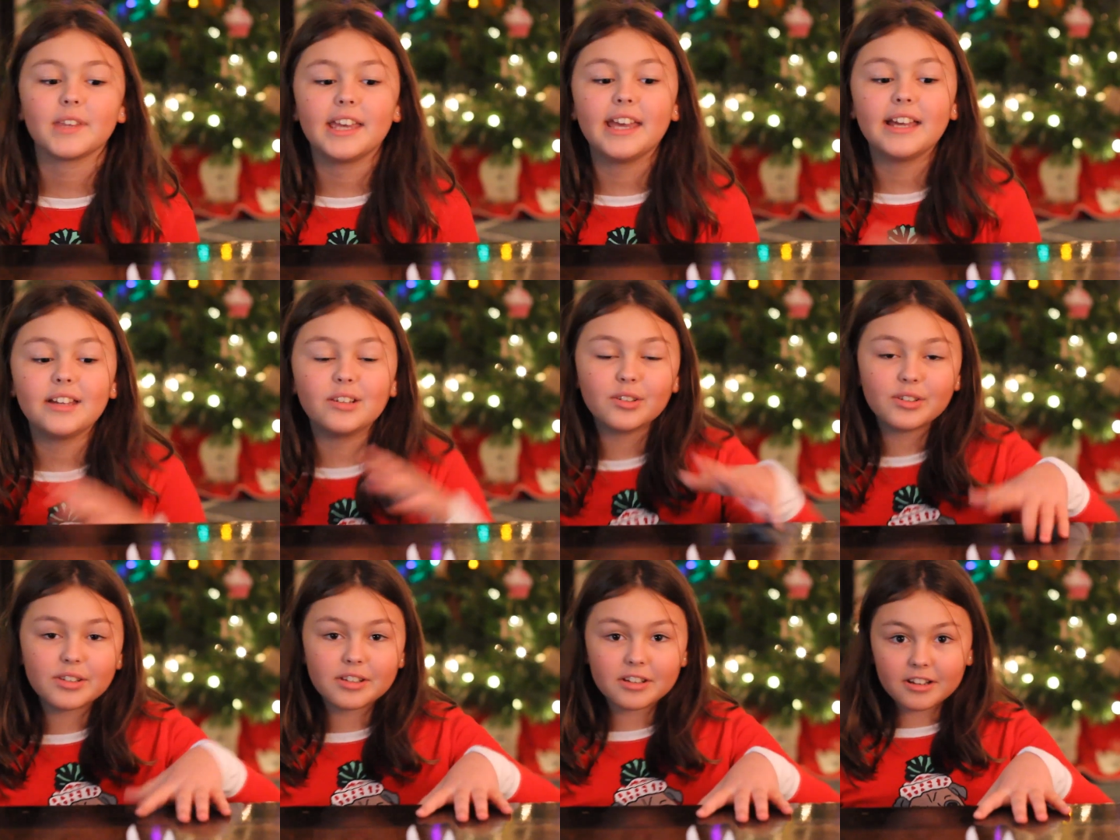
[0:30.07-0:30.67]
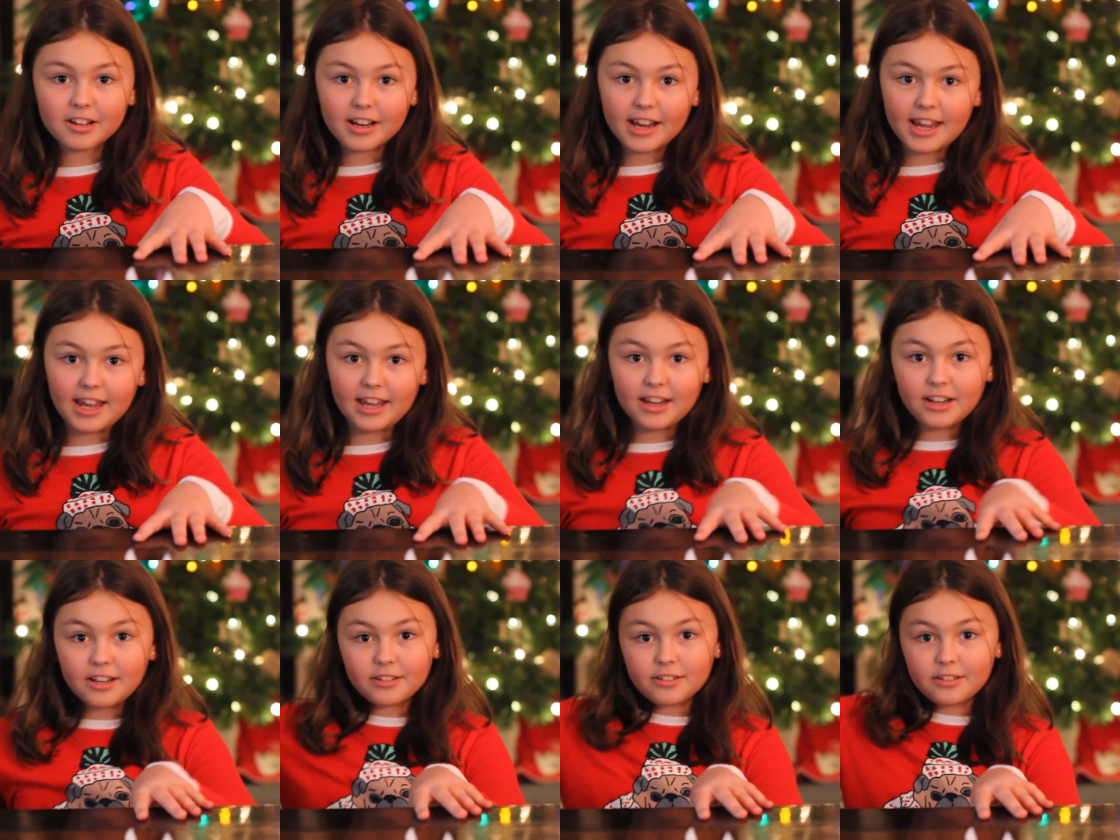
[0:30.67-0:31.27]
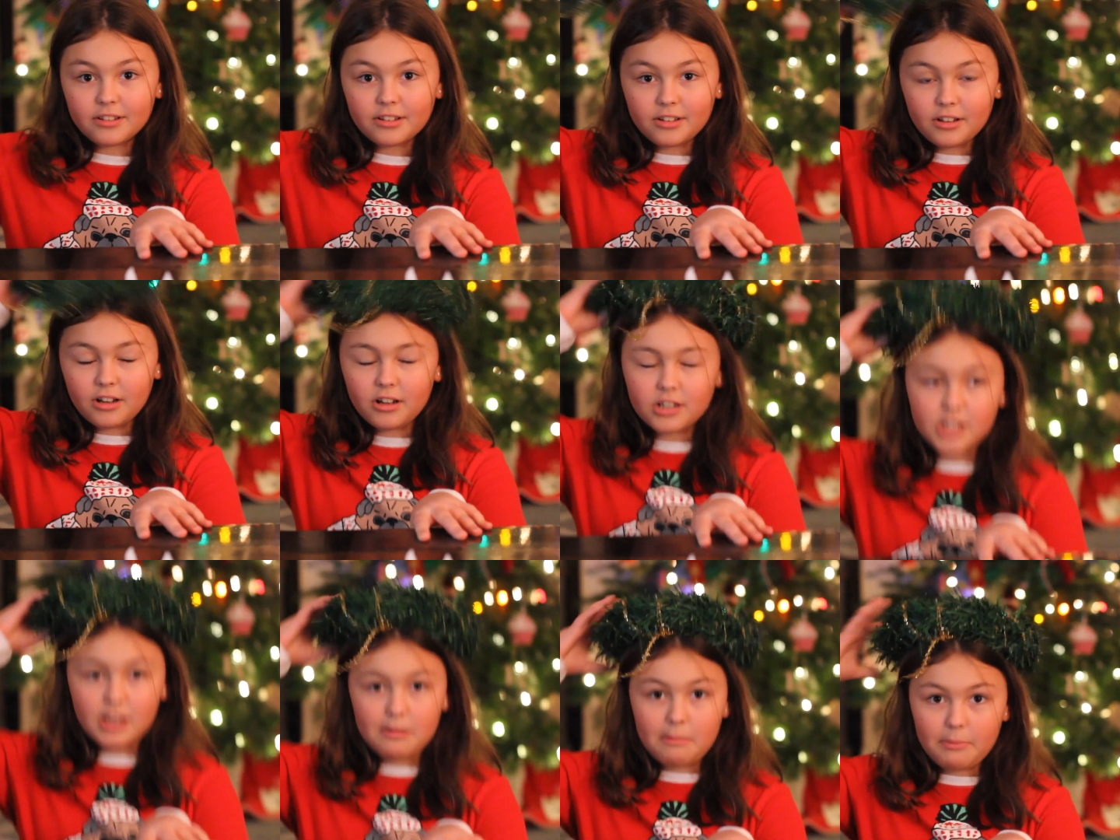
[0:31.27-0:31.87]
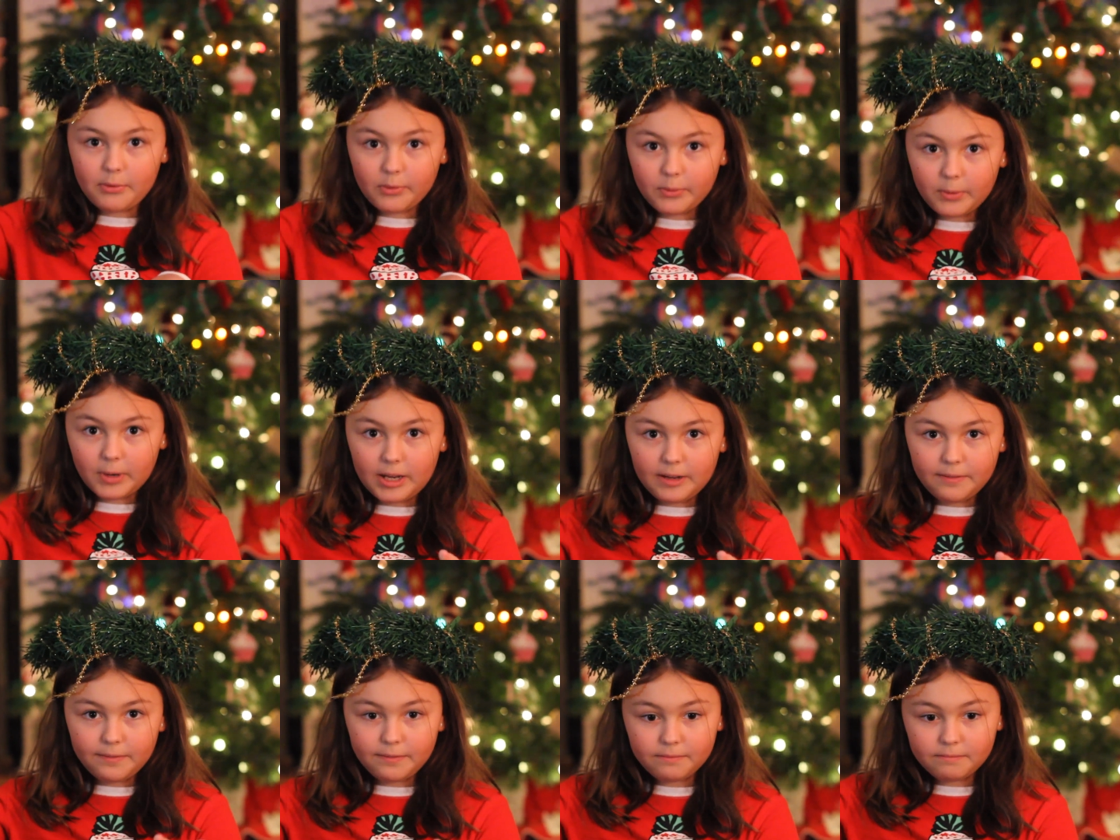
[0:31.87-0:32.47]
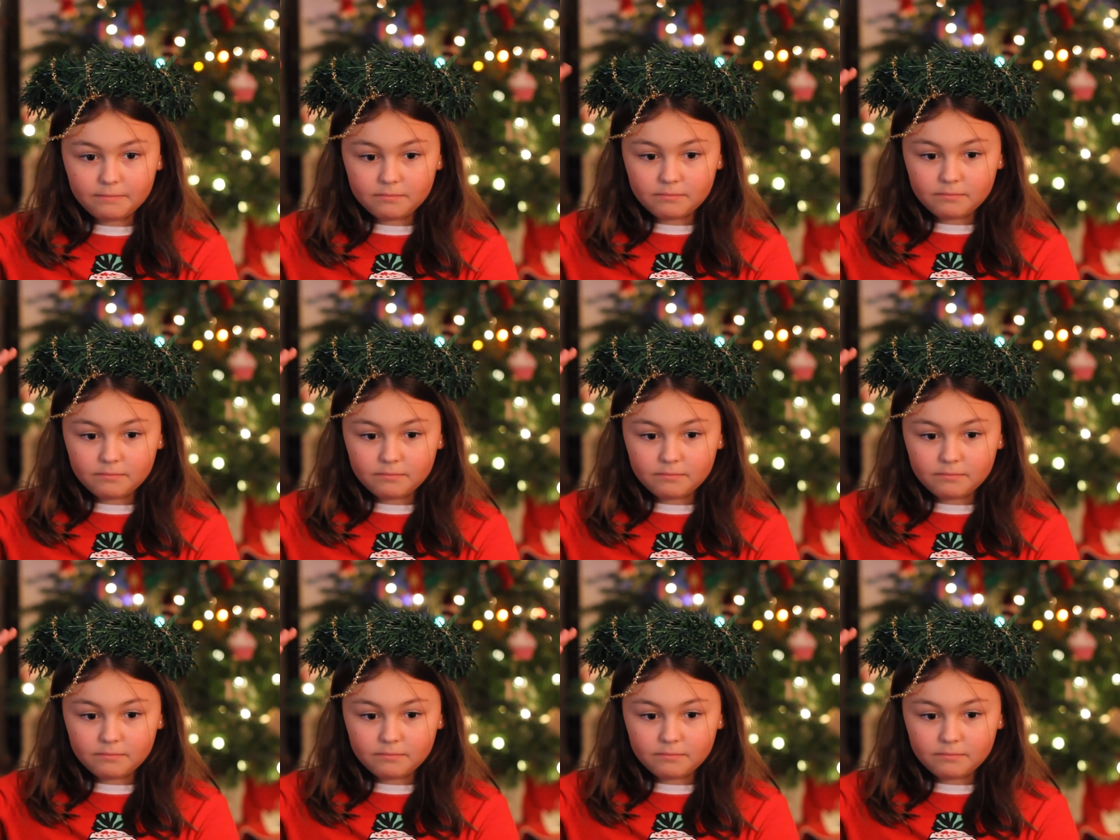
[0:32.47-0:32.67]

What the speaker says: candles on her head on top of a wreath,